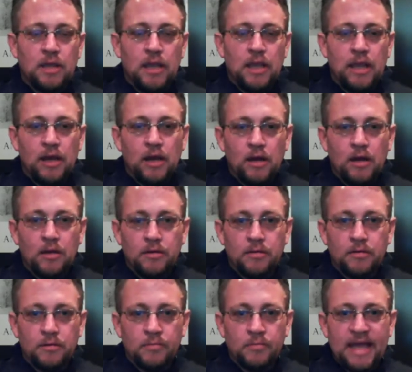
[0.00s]
air
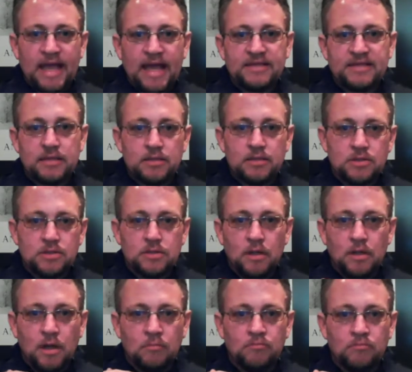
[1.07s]
passage
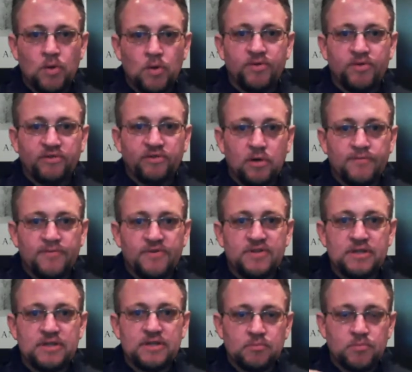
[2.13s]
on both
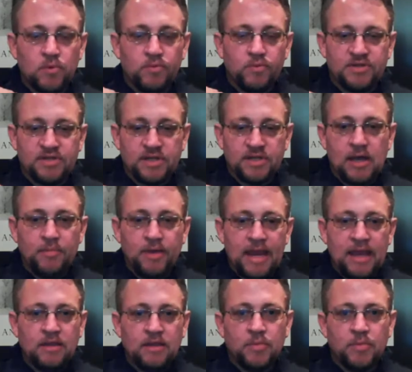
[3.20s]
surfaces, both the top
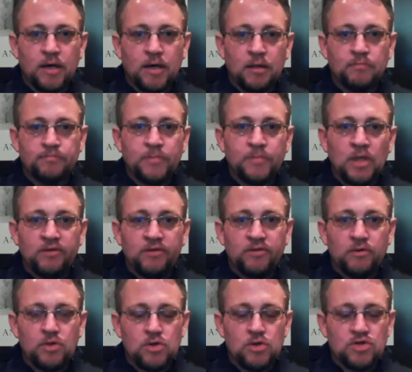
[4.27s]
and the bottom, so
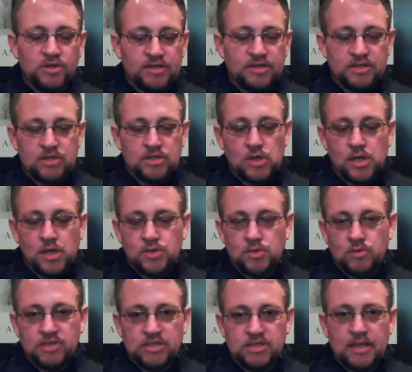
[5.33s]
usually it's a
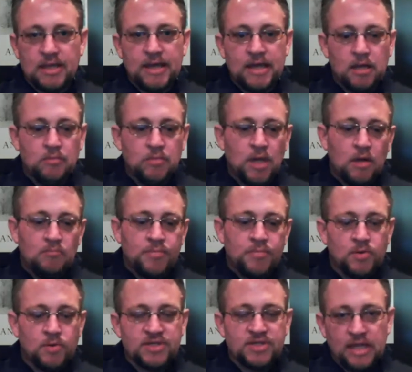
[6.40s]
structural slab,
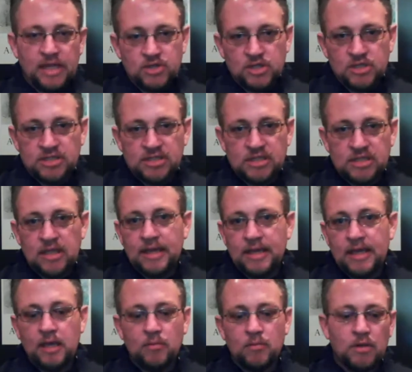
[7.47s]
post-tension
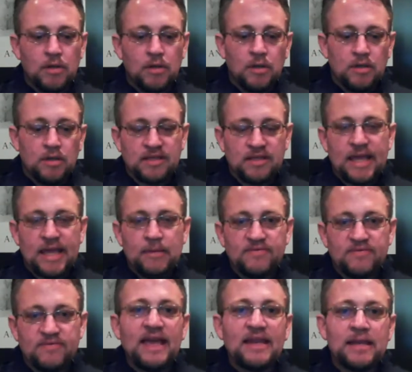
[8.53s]
slab, slabs
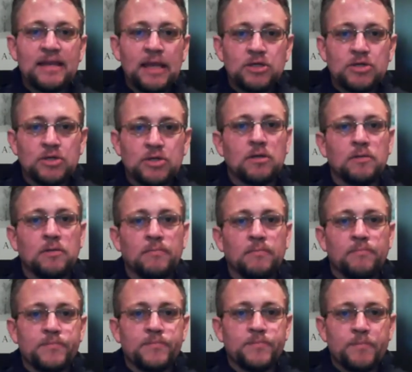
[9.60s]
of that nature,
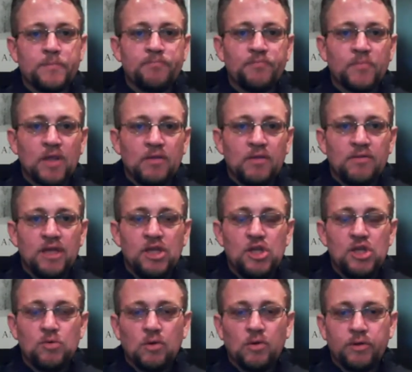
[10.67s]
then you
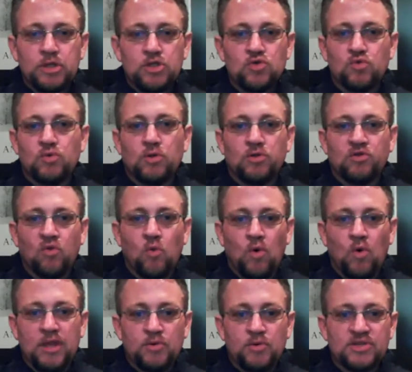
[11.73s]
would only drill
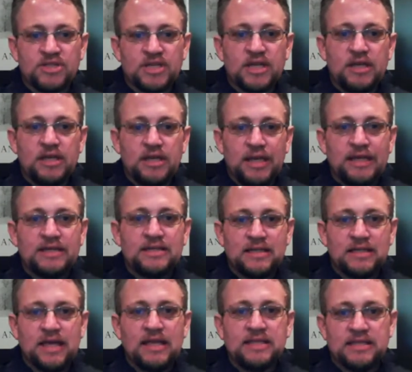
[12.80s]
20% into
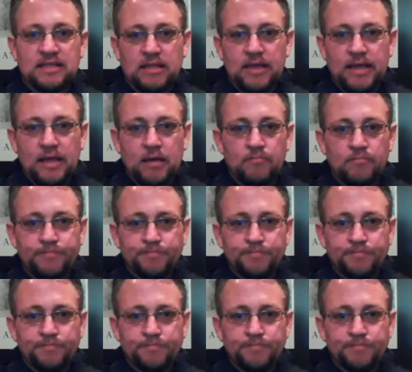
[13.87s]
that slab